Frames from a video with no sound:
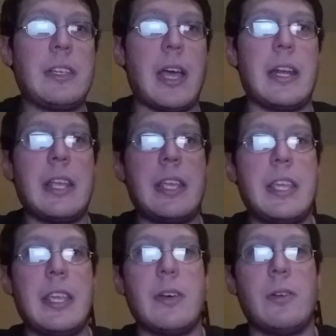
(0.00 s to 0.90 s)
a
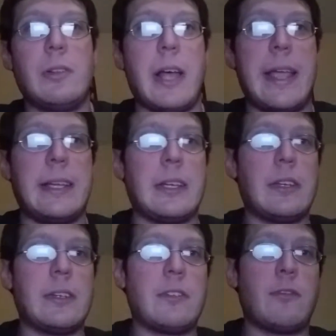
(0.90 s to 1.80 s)
heel-like
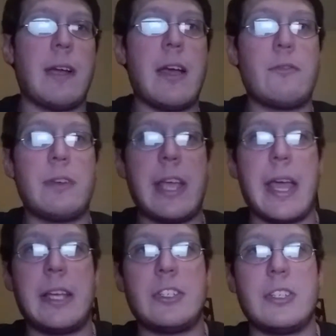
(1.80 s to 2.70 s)
crowd
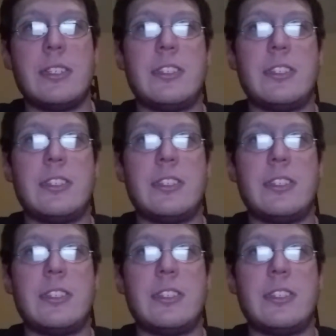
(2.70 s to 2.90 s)
reaction.